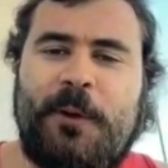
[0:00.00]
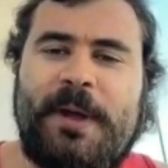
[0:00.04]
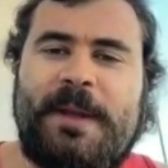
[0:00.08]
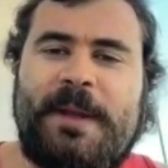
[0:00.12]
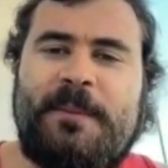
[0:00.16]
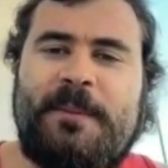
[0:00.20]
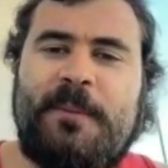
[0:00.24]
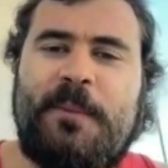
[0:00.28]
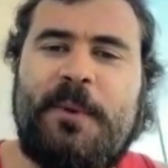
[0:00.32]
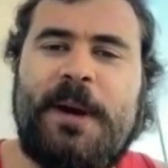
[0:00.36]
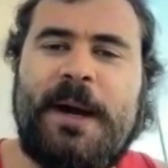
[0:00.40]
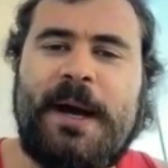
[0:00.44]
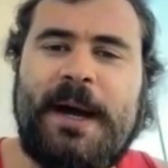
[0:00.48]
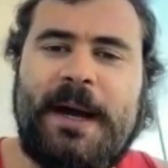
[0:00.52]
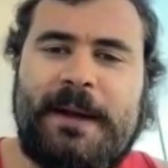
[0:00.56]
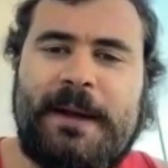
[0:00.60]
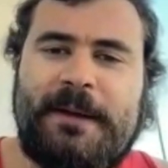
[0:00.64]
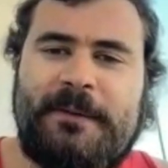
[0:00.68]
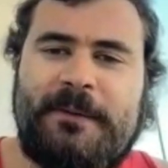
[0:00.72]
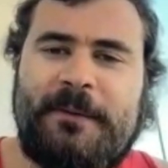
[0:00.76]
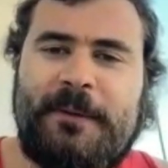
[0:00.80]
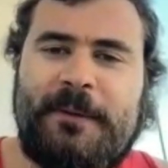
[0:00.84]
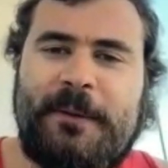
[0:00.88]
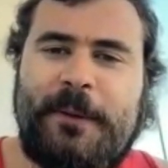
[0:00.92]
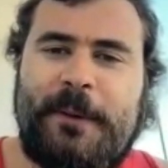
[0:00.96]

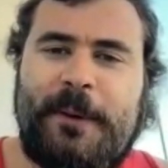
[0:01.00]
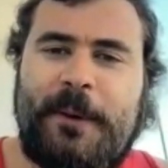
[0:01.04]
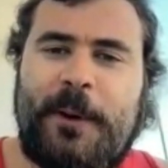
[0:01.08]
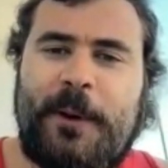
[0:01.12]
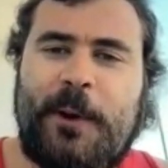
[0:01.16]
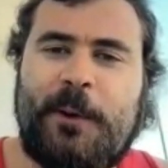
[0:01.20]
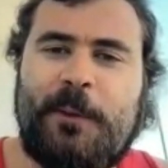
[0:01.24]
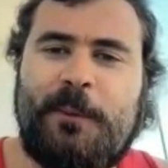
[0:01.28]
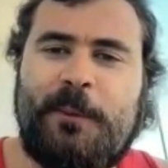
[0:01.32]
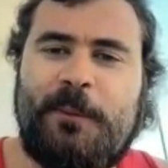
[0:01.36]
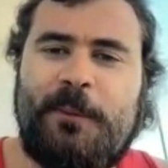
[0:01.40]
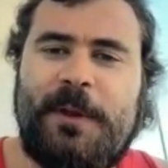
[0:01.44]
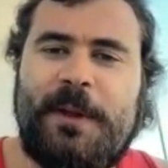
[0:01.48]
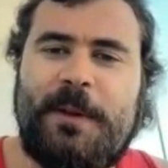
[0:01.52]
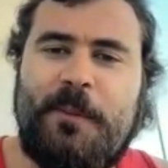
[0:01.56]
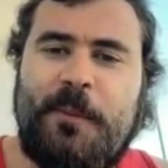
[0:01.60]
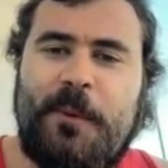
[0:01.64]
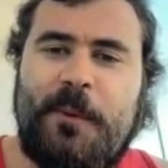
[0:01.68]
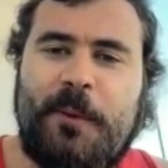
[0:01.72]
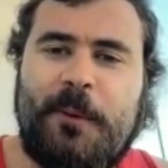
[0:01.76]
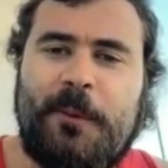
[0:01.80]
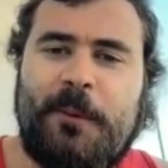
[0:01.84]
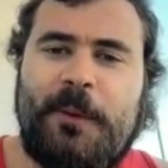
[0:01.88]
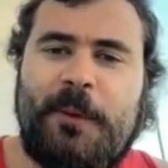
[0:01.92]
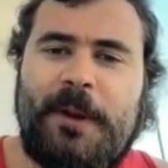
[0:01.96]
impact on
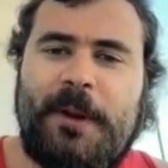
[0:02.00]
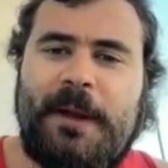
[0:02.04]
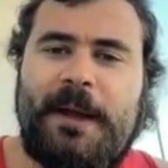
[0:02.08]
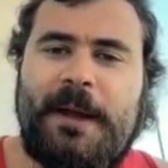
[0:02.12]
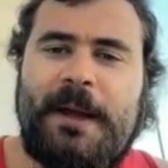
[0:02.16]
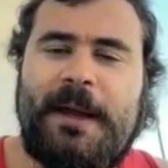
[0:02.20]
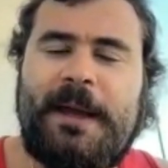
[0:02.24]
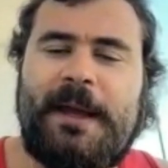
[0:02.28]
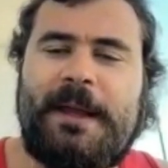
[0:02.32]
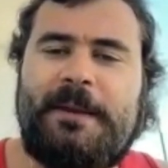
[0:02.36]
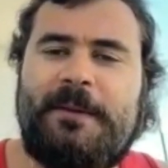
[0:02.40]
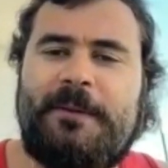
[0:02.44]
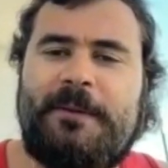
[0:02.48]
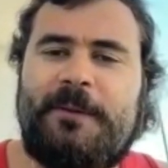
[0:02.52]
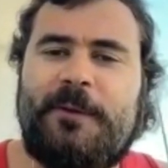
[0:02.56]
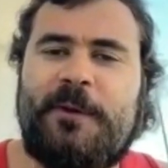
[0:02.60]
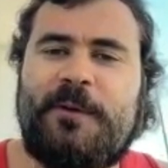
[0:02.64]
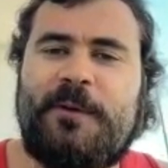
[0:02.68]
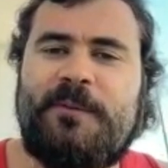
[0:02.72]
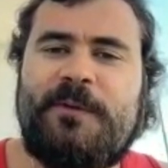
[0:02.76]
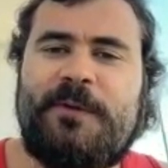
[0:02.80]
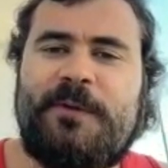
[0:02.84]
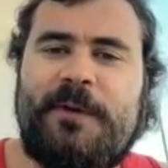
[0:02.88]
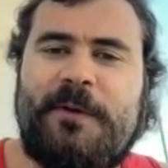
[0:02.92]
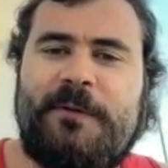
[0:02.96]
people in
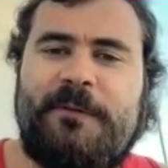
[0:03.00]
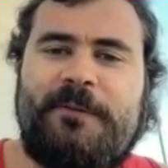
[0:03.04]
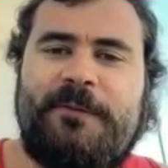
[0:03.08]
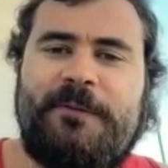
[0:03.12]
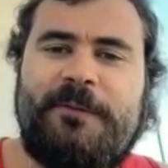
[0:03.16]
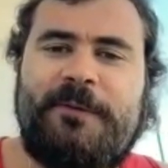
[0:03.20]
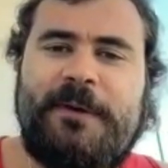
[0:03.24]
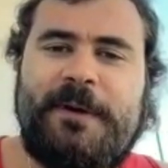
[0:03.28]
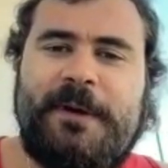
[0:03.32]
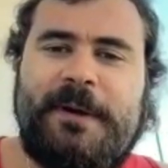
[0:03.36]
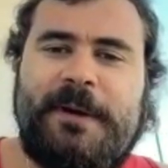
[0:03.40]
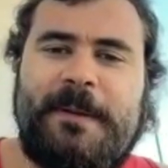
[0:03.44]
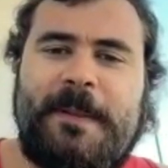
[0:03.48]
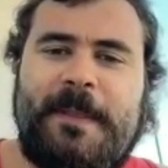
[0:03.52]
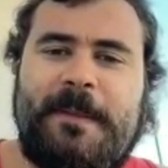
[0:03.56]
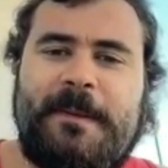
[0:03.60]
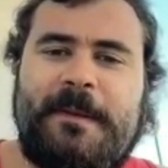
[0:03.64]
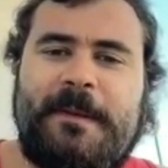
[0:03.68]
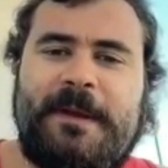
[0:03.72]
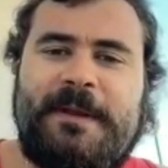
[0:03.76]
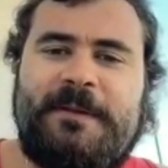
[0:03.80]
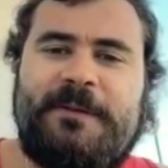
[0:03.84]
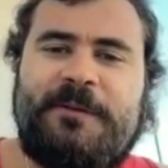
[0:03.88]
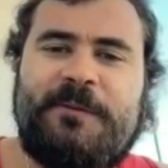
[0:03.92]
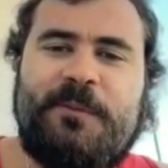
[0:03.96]
terms of
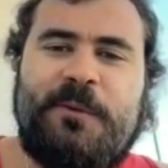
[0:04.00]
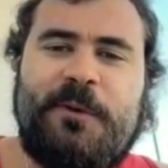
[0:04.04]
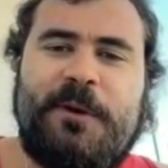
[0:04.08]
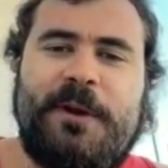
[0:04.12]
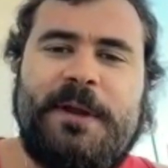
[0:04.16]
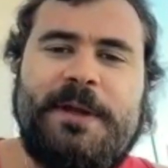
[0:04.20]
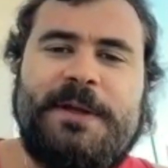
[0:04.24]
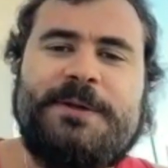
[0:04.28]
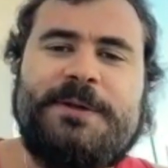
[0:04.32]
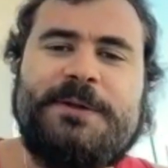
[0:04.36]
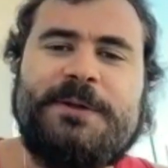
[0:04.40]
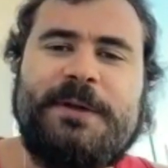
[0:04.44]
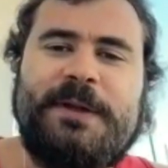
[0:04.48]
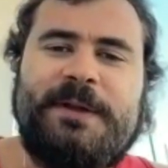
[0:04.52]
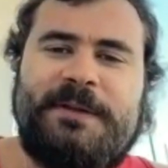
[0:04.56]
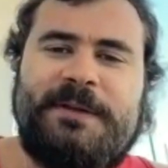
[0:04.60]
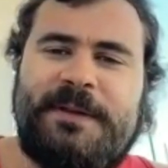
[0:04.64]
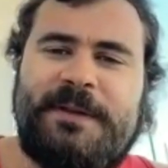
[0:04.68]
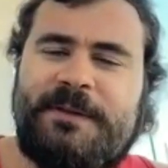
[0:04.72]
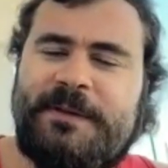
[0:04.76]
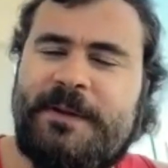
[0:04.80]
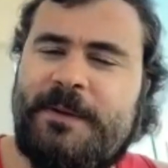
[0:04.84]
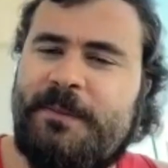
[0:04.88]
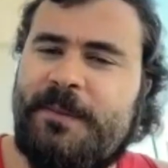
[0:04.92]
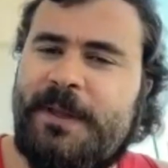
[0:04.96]
inspiration? Is
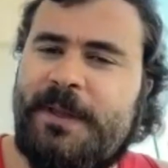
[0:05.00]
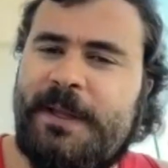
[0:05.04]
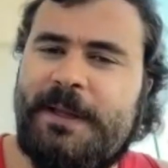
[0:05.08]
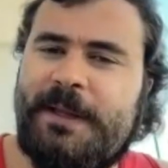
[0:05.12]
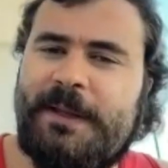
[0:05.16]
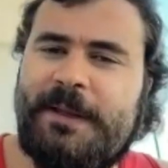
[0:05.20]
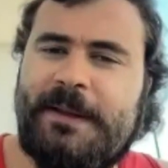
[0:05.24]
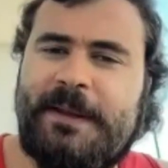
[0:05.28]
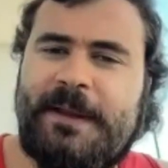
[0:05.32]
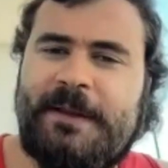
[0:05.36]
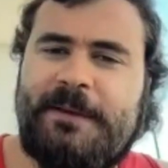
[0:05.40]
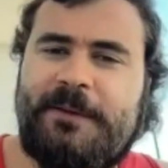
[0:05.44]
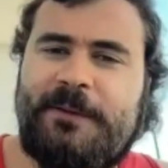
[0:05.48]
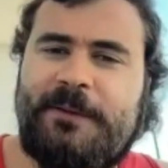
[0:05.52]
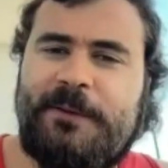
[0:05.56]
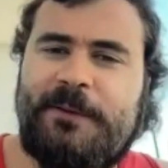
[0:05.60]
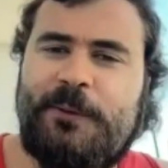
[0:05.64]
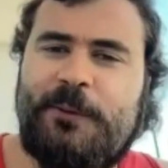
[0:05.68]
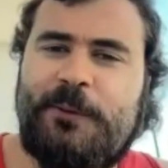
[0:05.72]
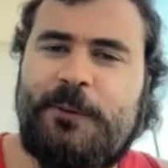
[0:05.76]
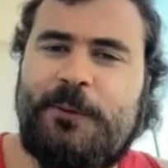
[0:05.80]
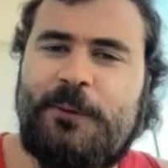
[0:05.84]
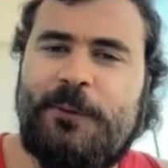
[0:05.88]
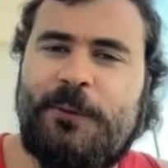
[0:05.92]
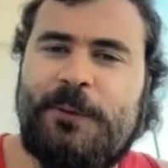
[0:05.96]
it something that
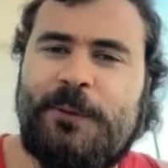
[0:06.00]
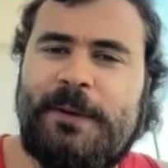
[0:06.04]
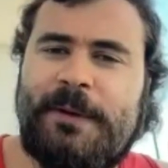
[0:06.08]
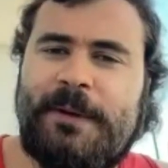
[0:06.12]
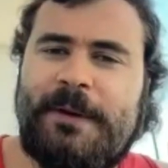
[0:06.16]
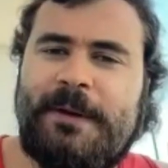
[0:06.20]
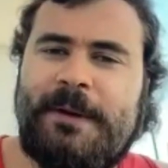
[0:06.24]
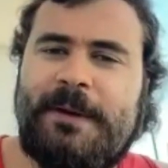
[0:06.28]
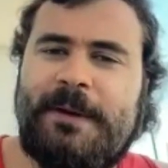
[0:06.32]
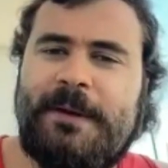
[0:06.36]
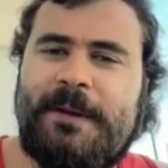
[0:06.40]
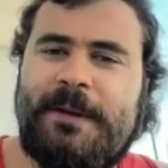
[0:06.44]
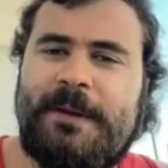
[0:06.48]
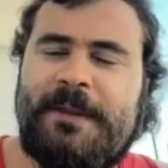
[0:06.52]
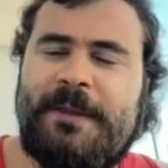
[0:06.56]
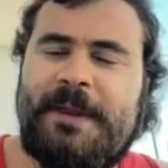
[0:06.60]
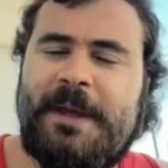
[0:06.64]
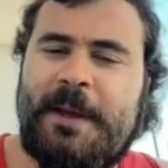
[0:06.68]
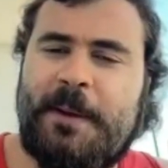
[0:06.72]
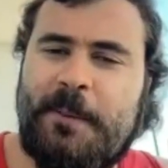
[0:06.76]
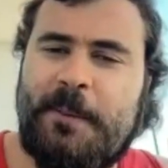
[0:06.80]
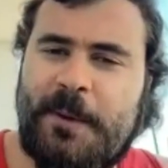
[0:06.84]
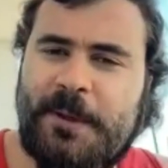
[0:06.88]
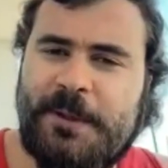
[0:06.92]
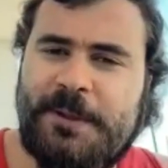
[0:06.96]
you
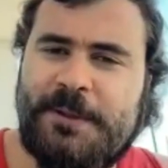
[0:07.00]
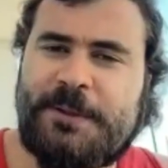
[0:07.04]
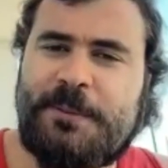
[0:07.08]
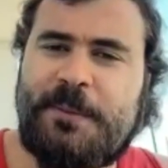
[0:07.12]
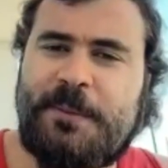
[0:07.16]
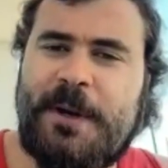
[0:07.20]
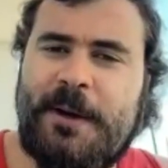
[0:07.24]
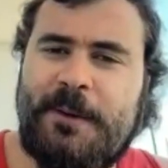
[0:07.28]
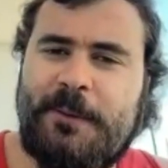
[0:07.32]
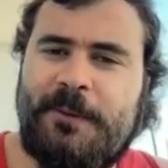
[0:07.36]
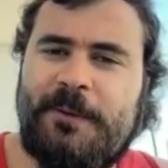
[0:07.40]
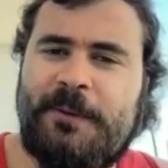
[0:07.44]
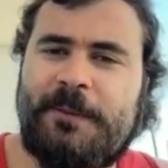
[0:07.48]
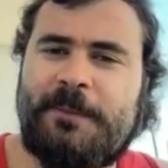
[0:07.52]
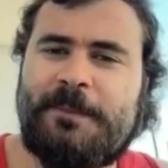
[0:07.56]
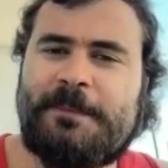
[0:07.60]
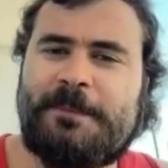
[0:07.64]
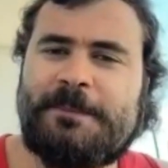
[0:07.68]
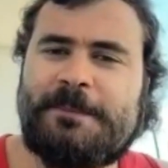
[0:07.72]
think much about?